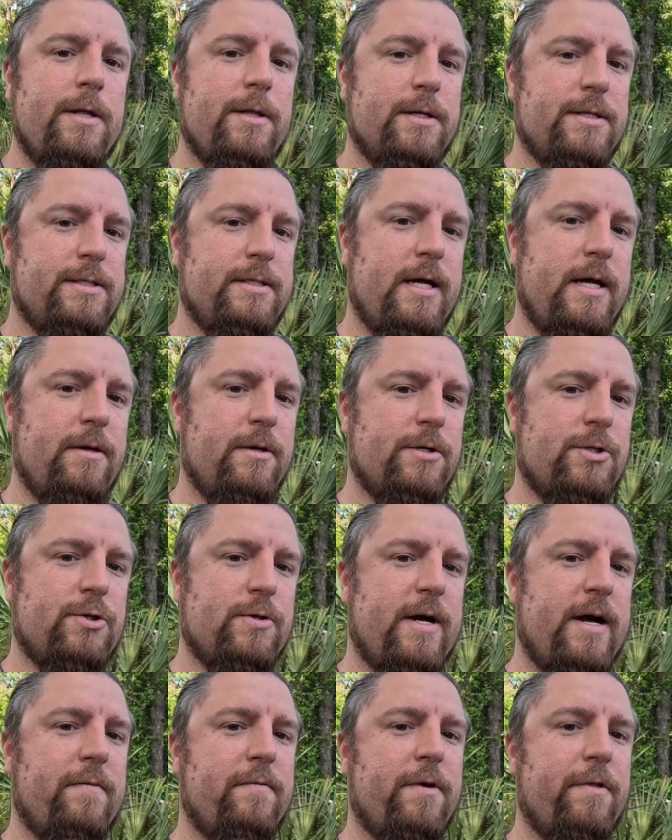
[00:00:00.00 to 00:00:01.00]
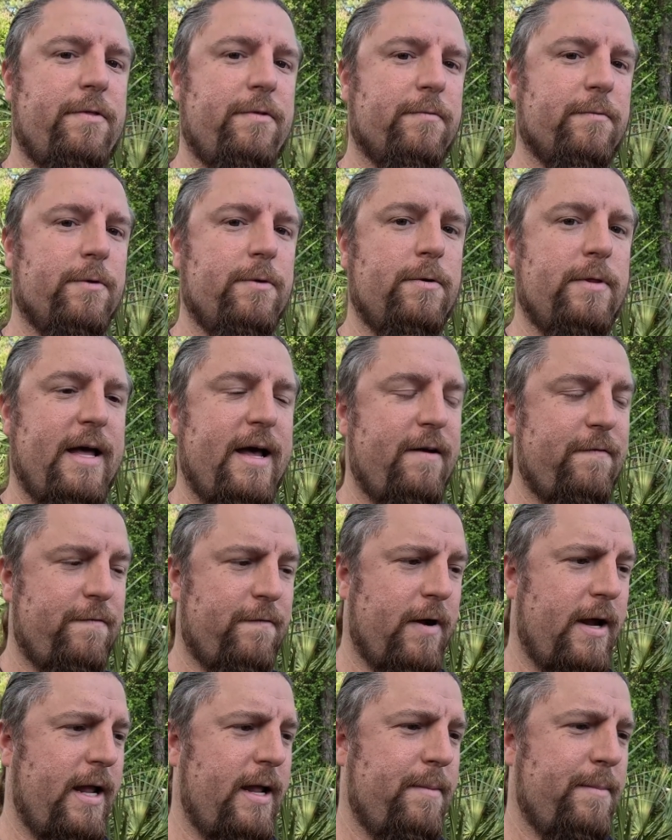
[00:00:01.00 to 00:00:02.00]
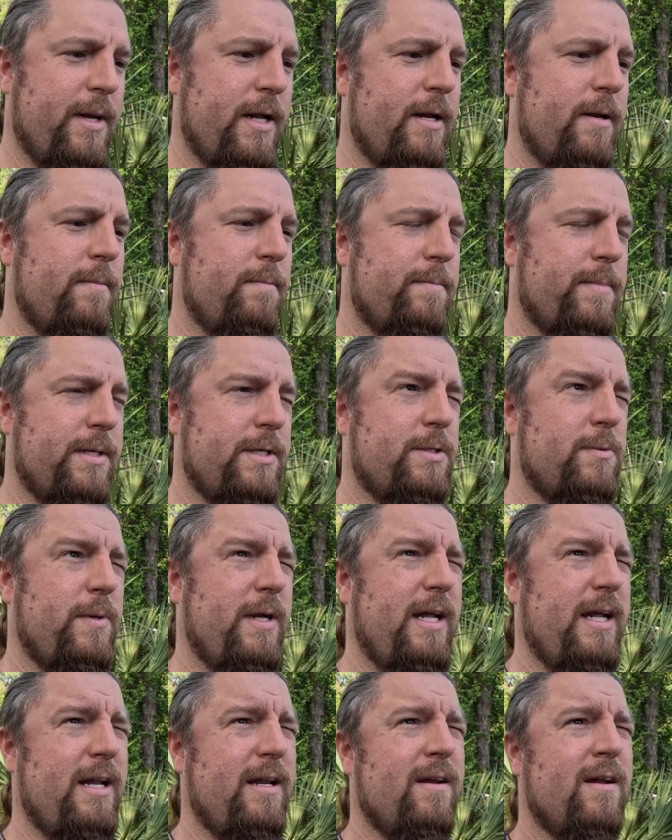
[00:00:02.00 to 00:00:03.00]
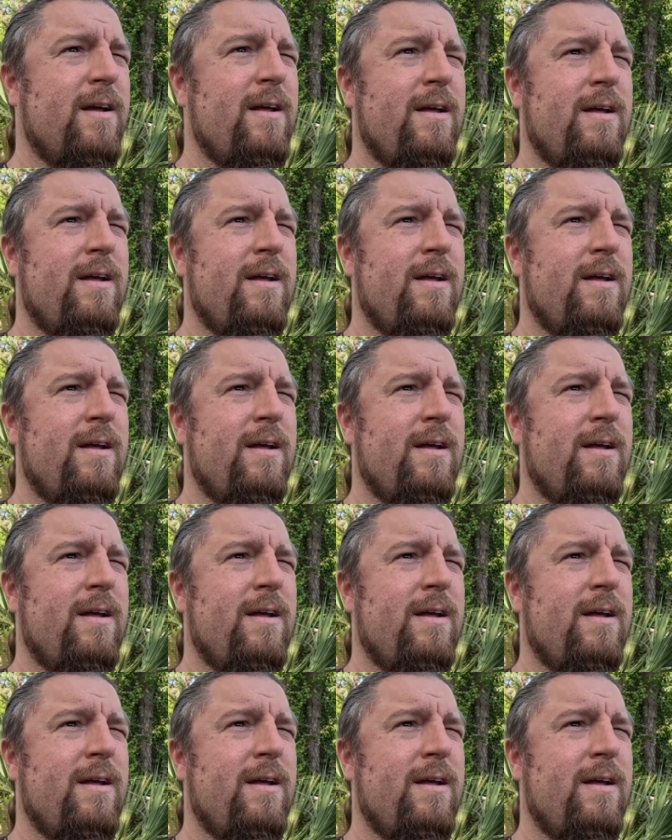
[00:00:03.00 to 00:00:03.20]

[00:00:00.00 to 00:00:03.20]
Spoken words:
the sun will travel through that frame, and in between